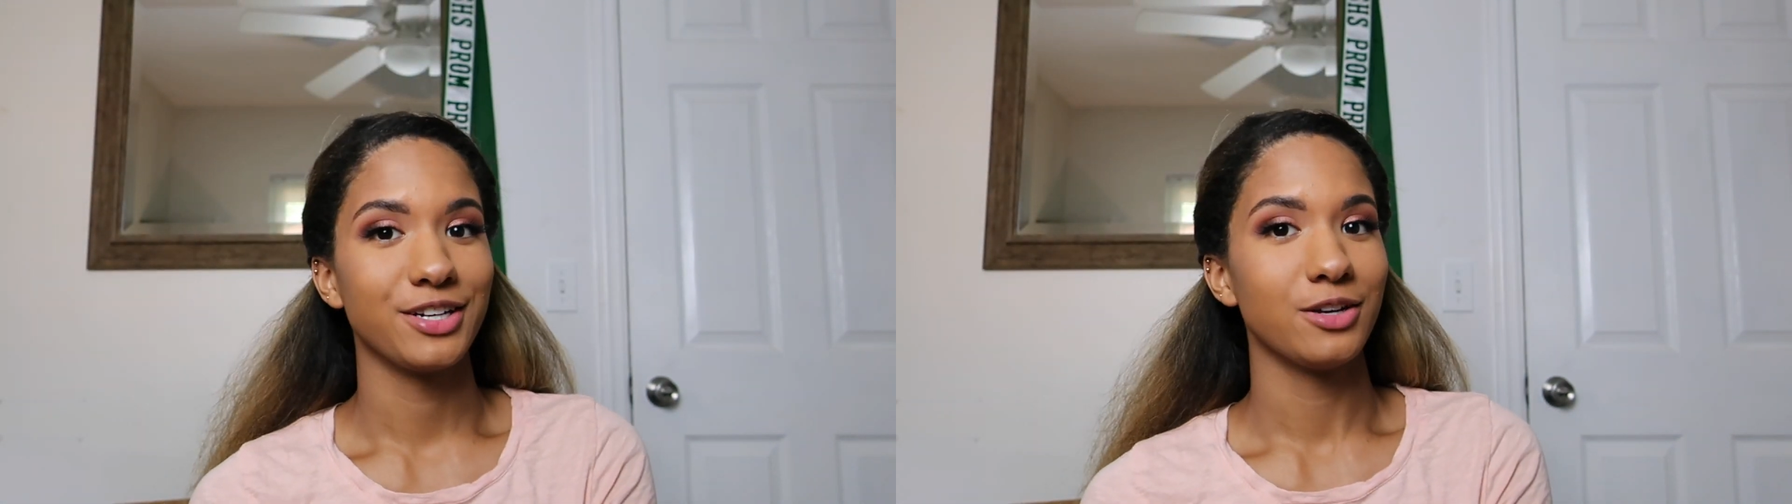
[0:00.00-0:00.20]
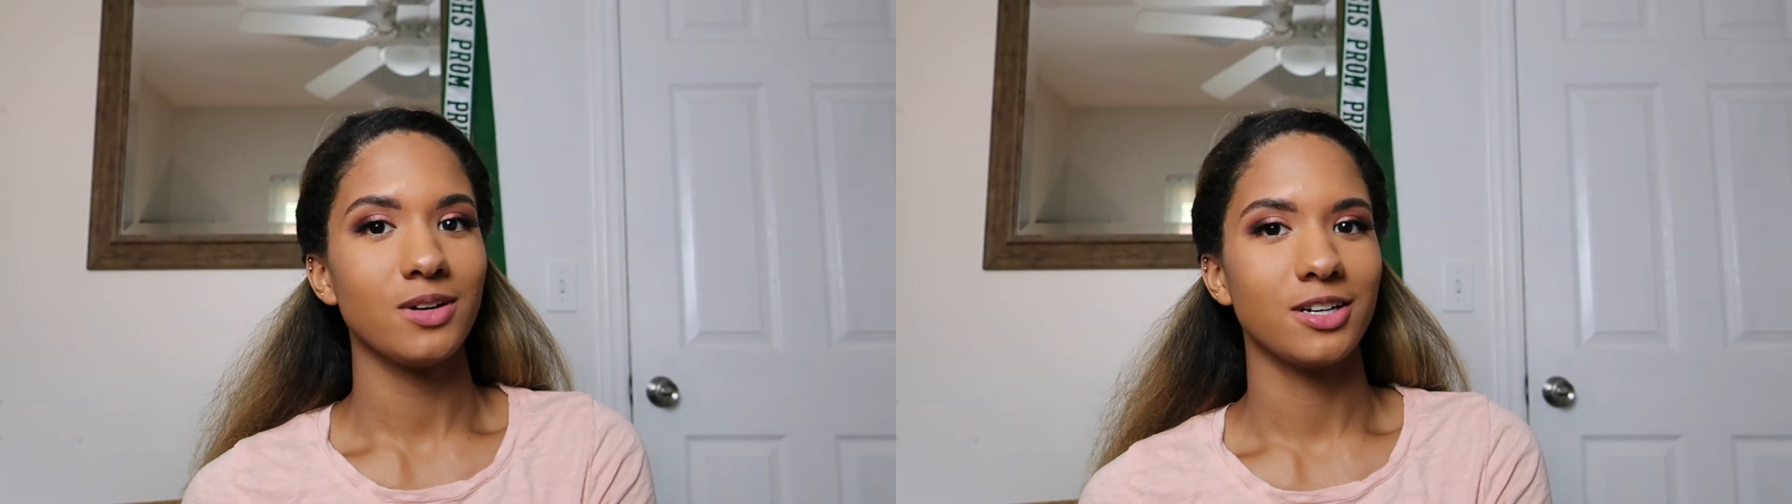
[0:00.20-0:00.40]

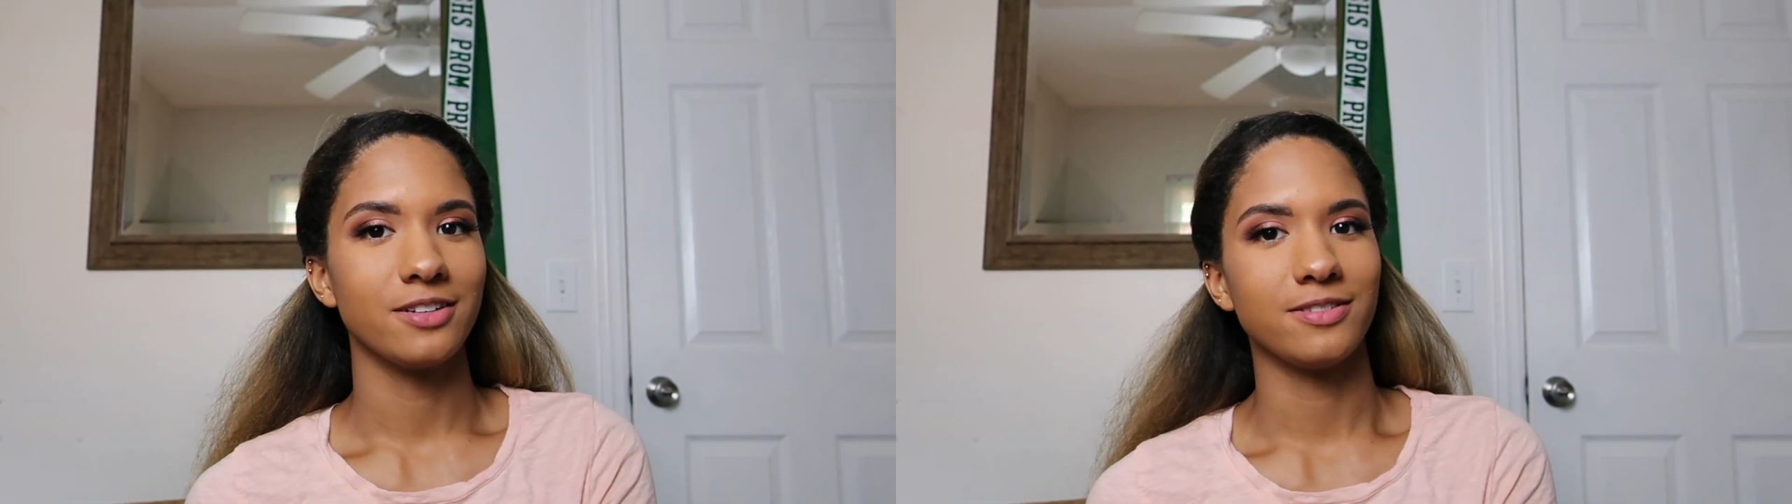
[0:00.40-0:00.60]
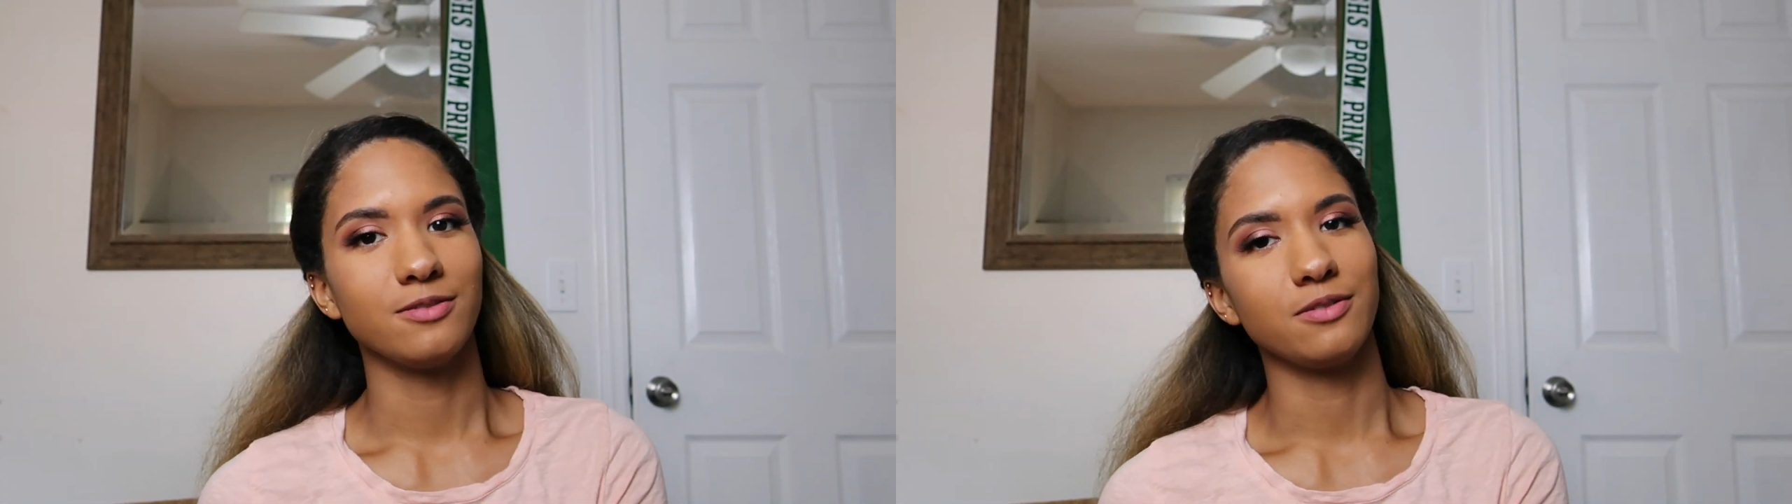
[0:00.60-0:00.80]
then you know I
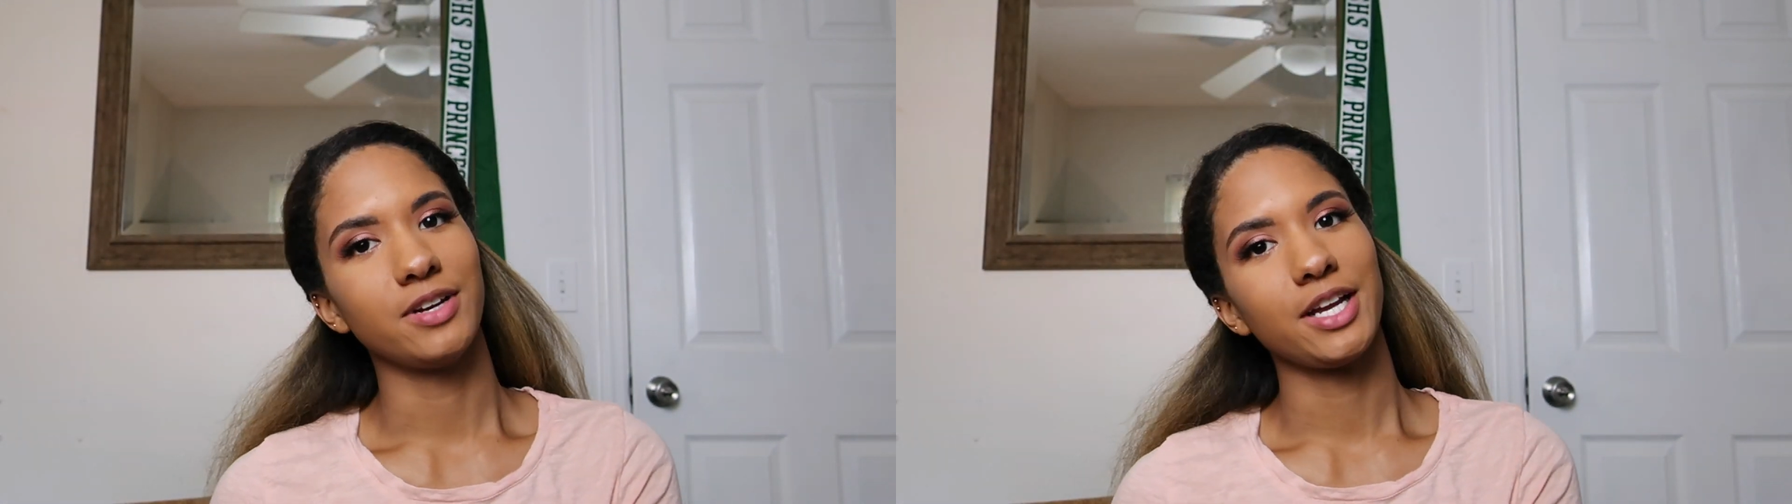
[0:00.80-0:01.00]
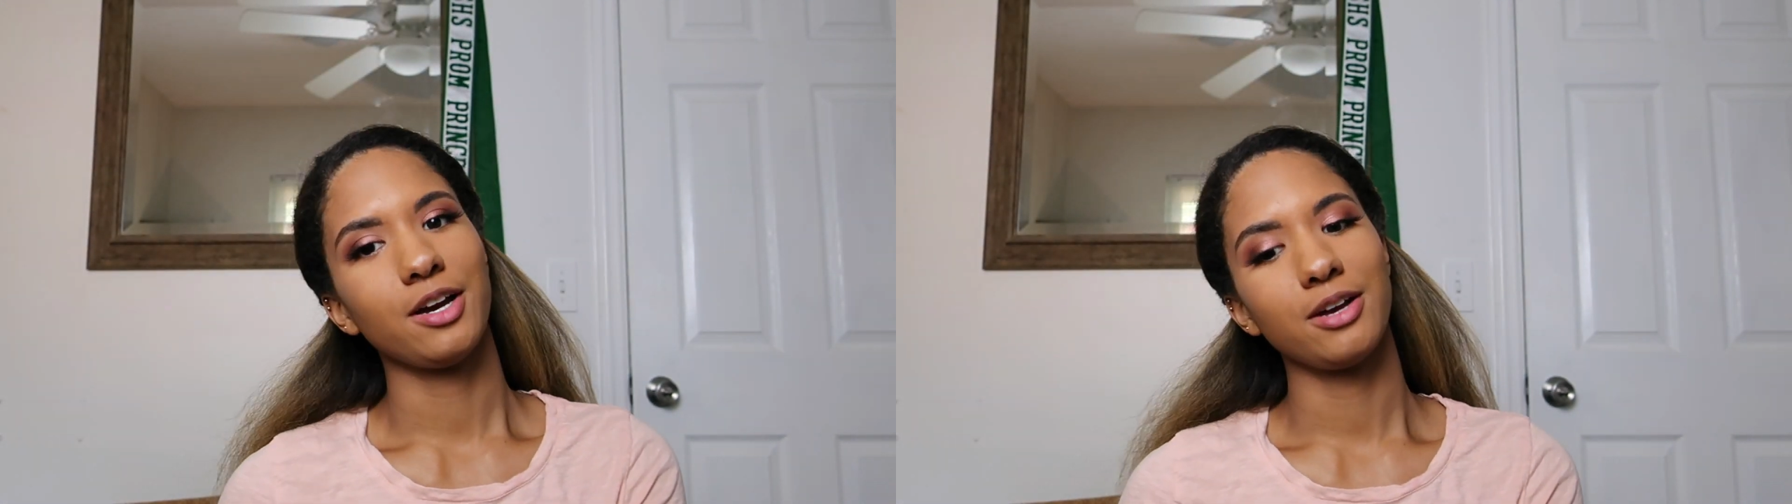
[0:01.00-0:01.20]
already filmed the video.